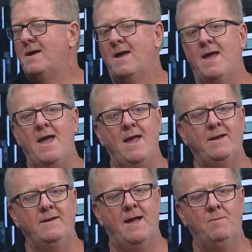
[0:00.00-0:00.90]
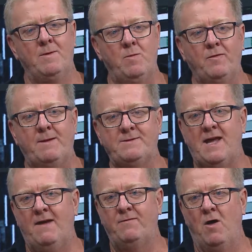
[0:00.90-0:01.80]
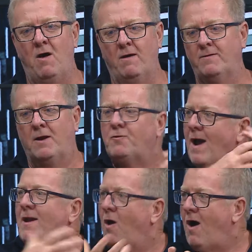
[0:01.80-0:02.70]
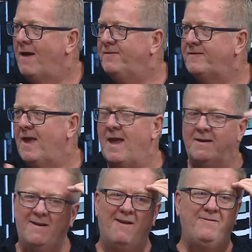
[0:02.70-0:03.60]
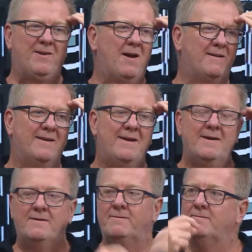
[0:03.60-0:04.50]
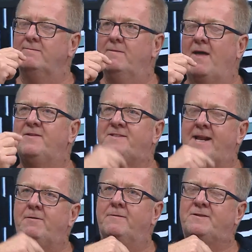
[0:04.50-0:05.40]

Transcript: And we want them to have great lives. And I feel like at the centre of